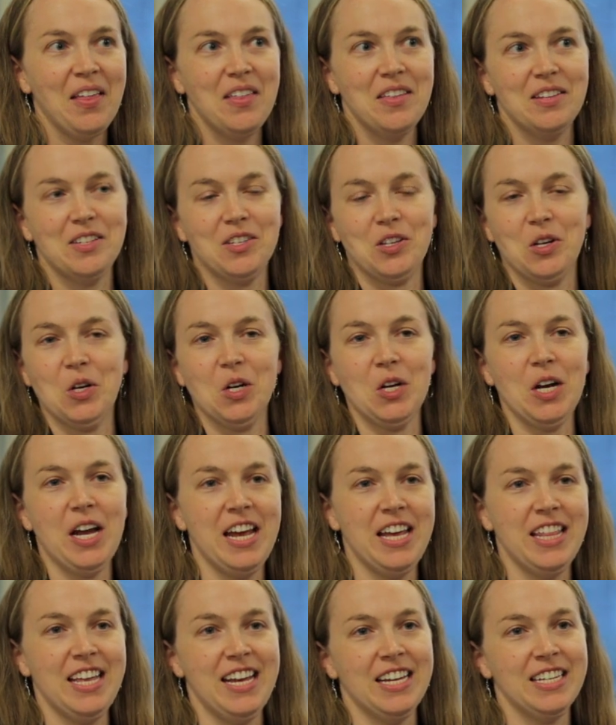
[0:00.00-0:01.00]
this
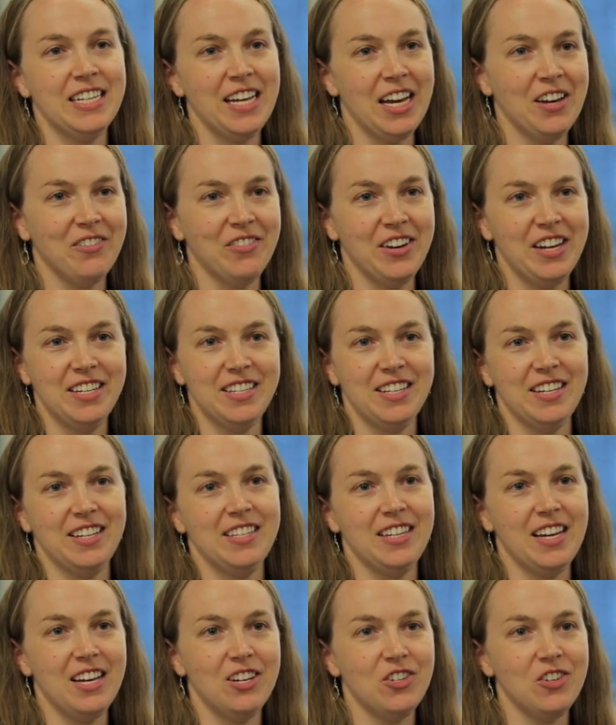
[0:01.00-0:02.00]
great
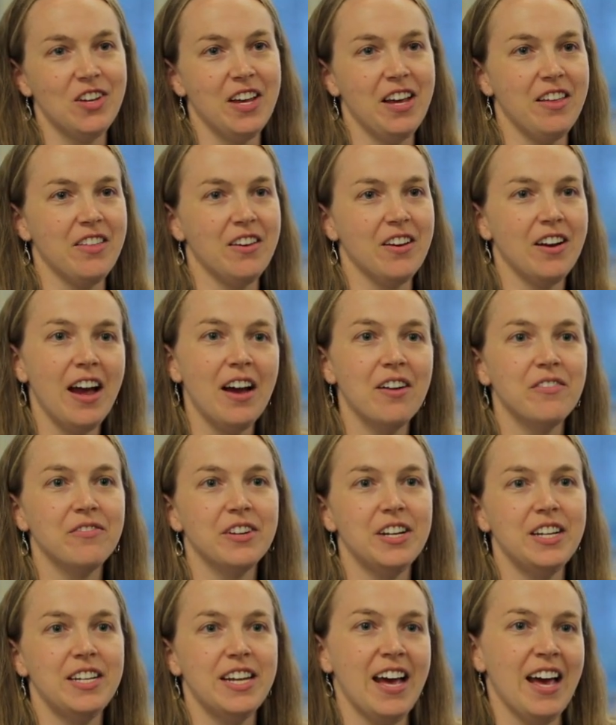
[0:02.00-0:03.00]
anti-racist educator
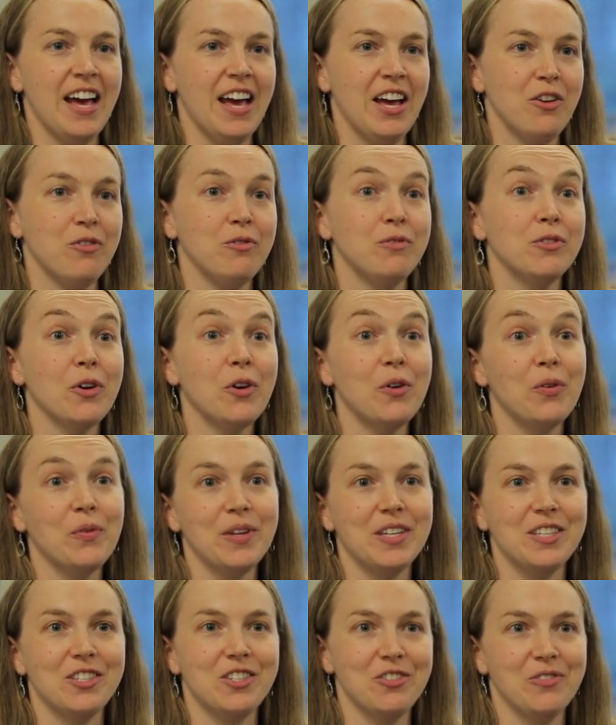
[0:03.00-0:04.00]
every day who's
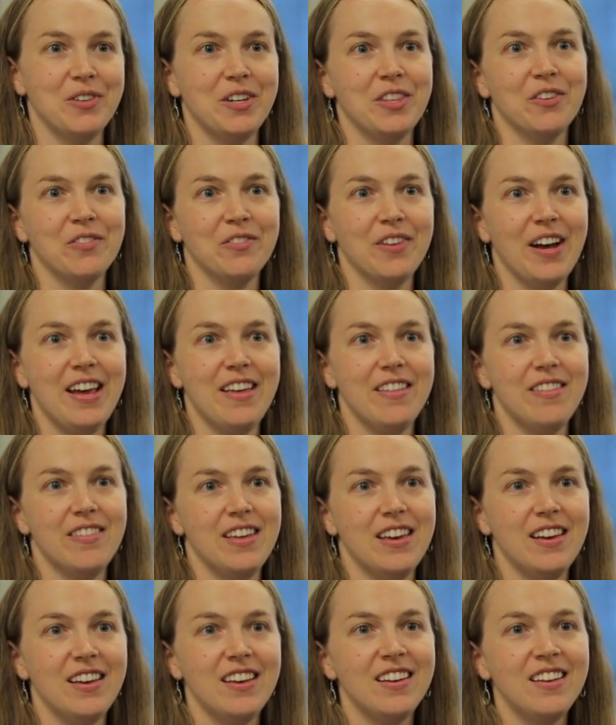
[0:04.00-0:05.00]
always doing the right
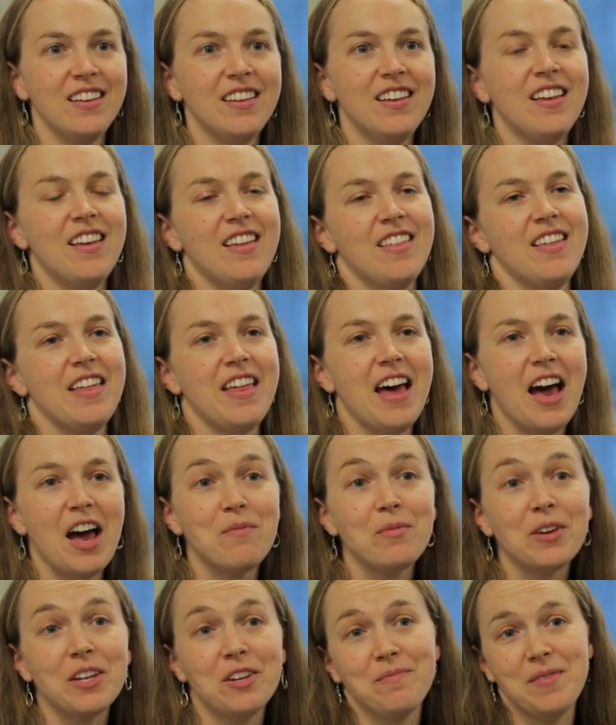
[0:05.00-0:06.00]
thing, that
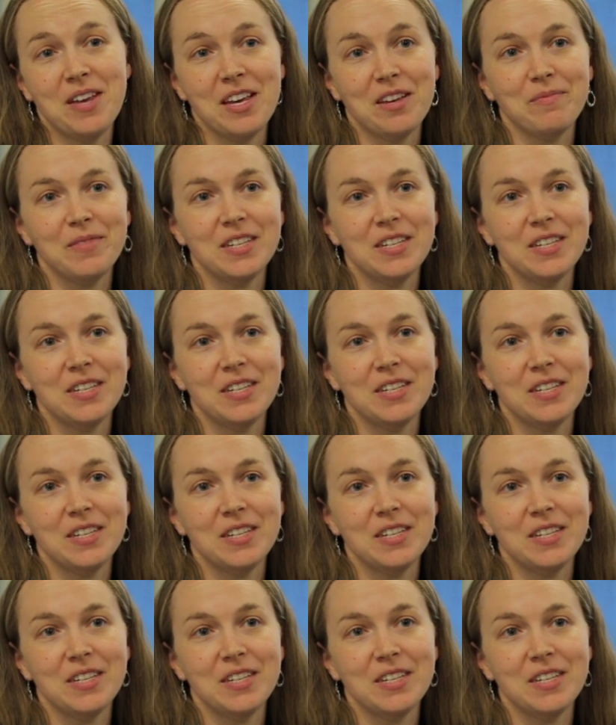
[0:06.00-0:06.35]
I'm going to make